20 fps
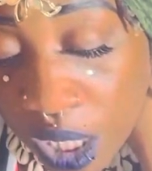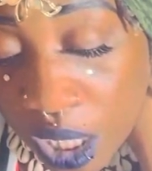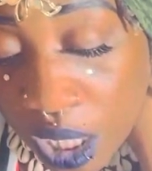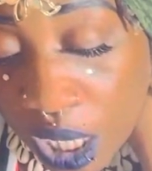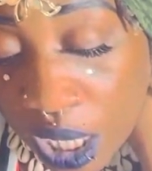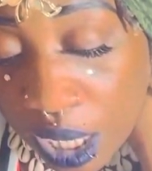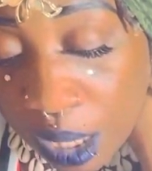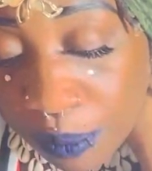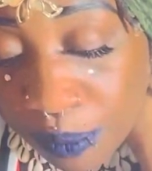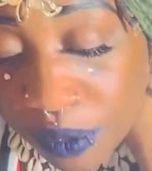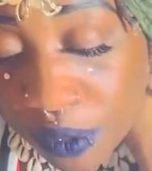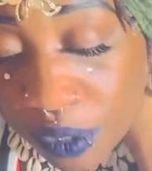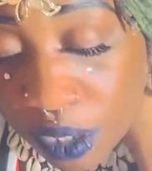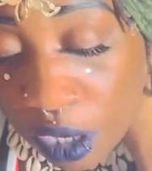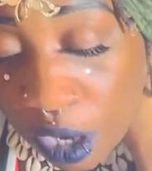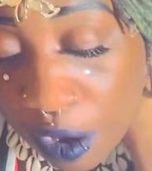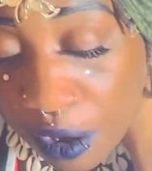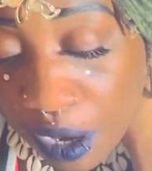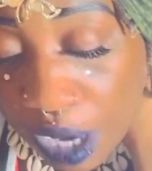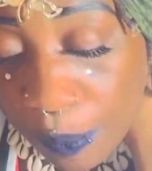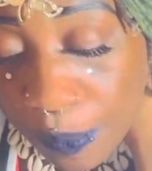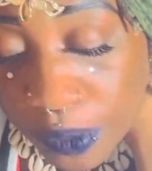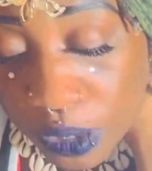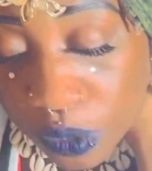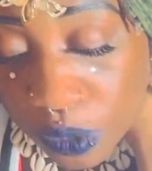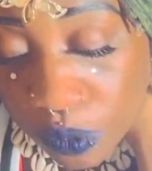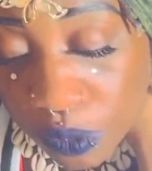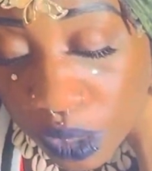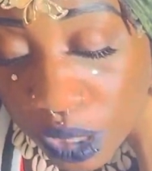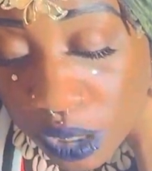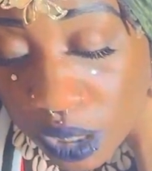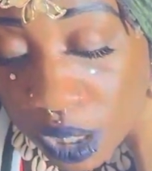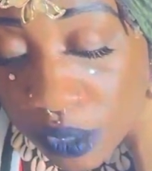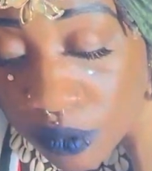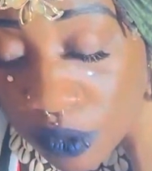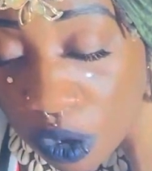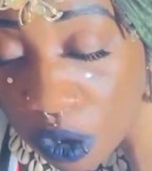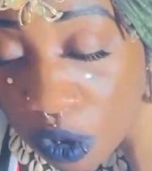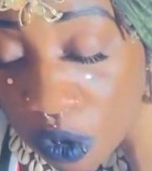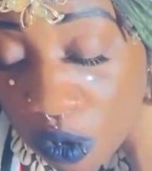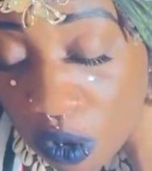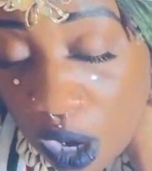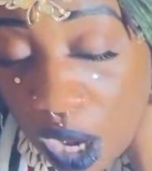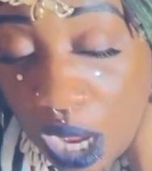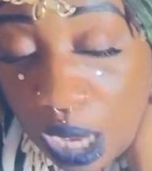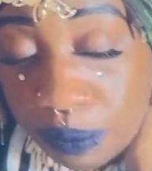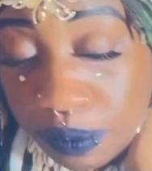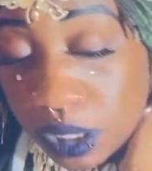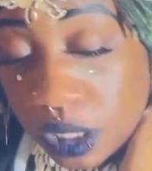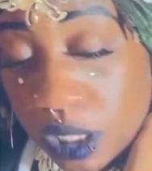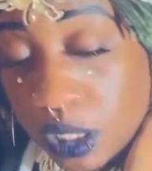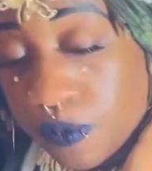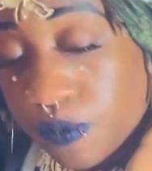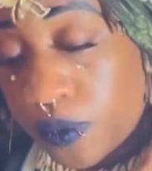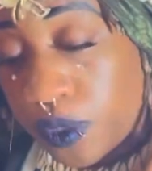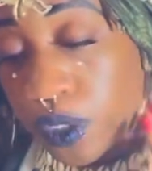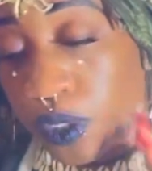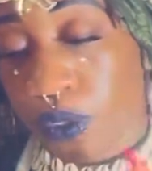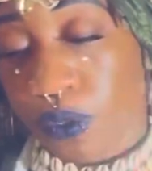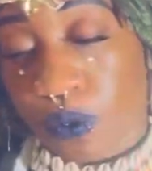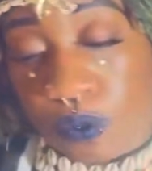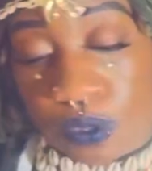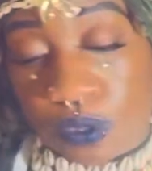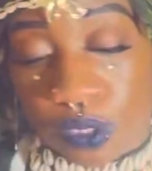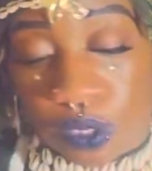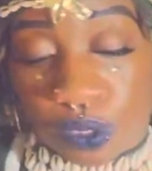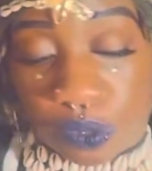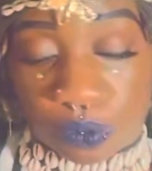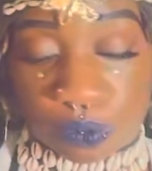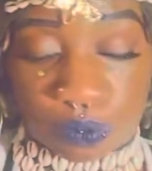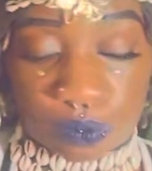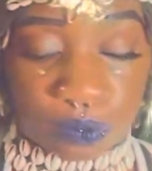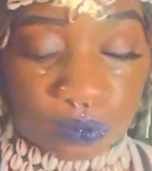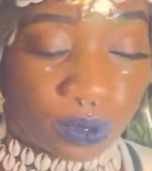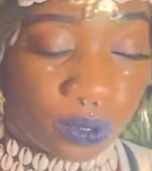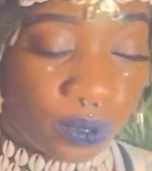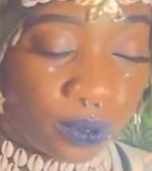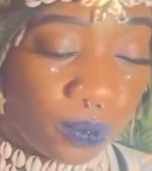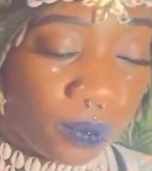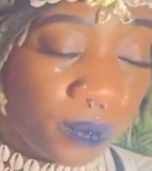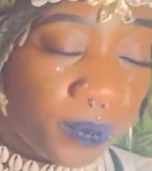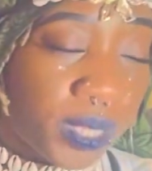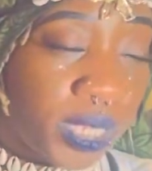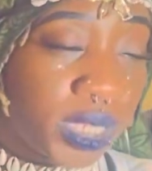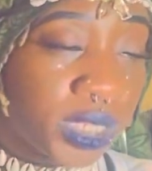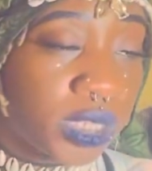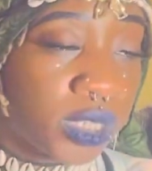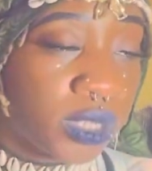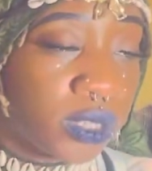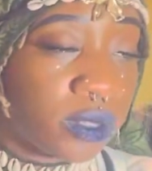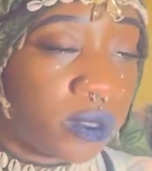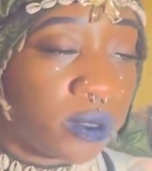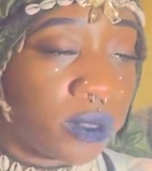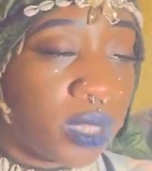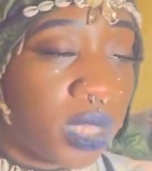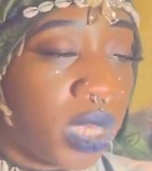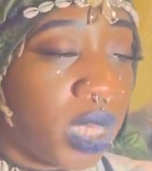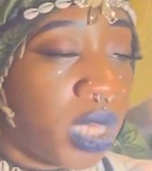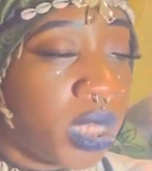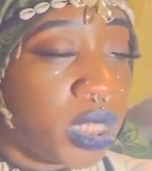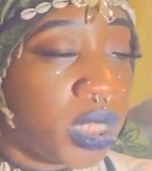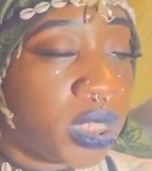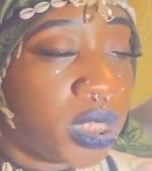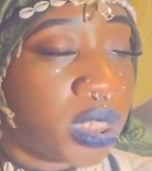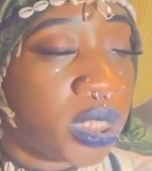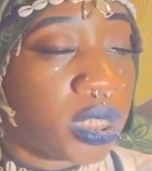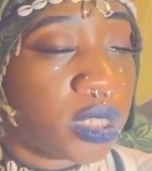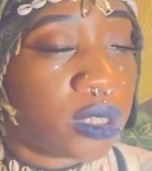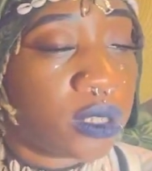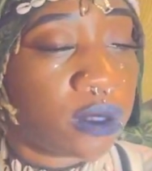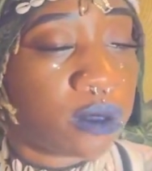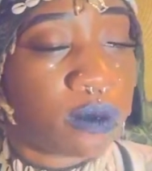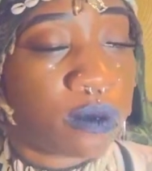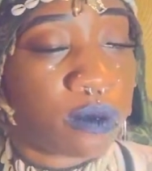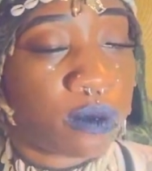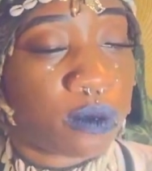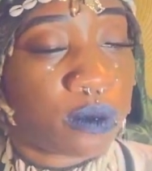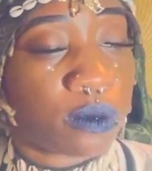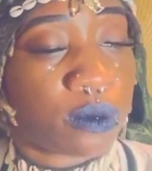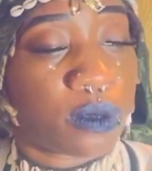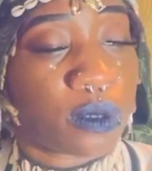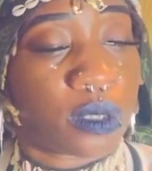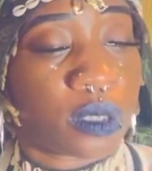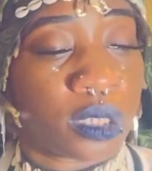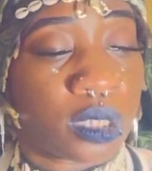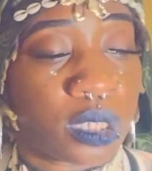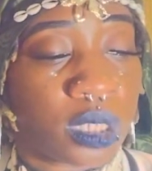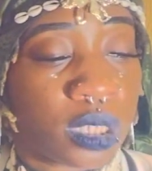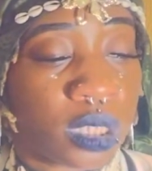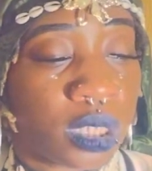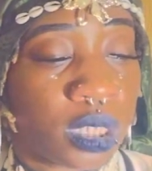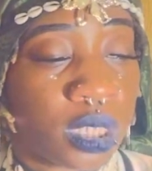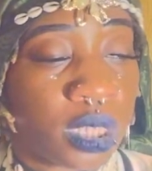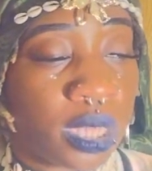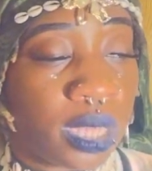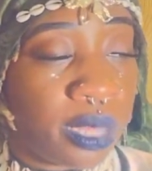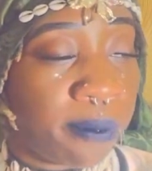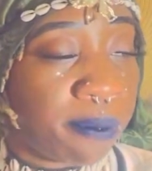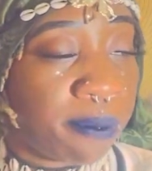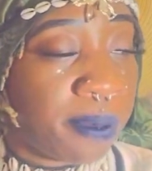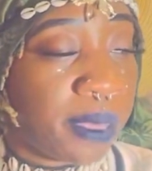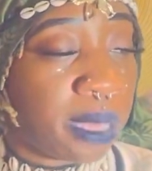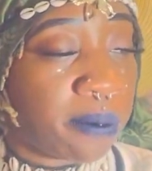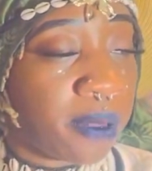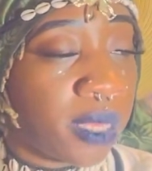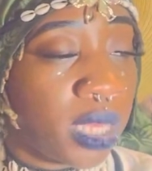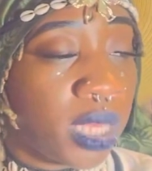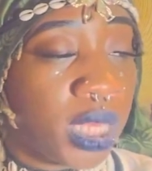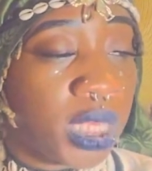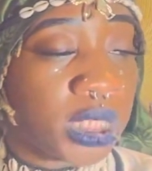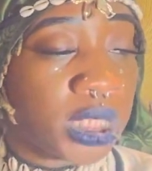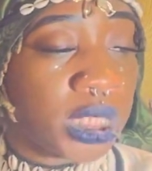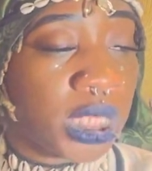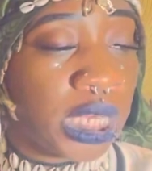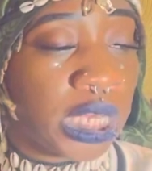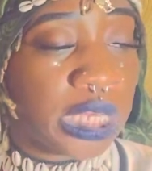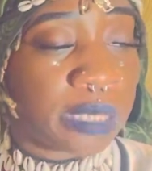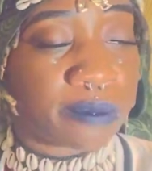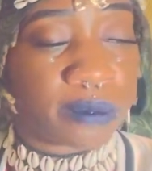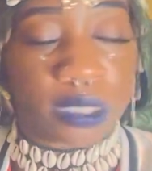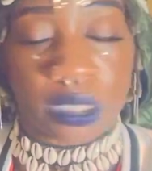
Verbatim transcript: Um, but there are opportunities and there are options for you. So what you gonna do? Baby, it's up